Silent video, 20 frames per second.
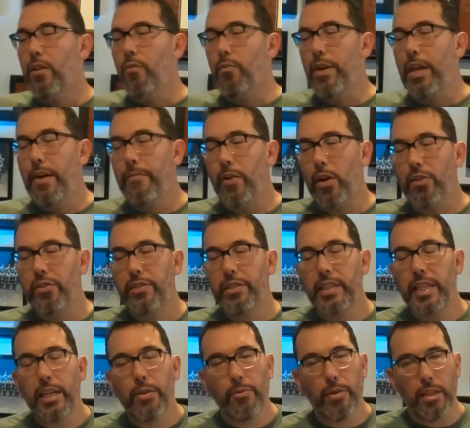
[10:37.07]
We have our
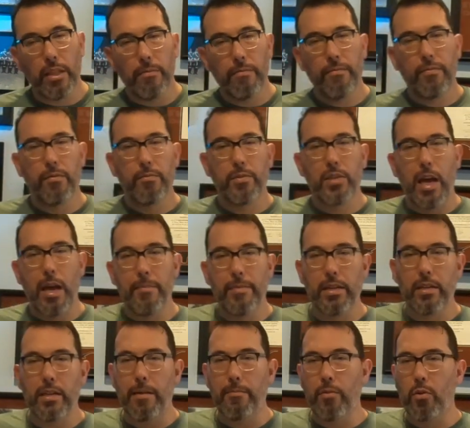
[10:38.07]
C rhythm from
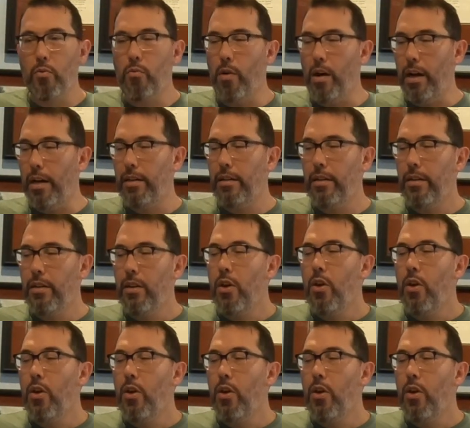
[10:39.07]
timing number 1.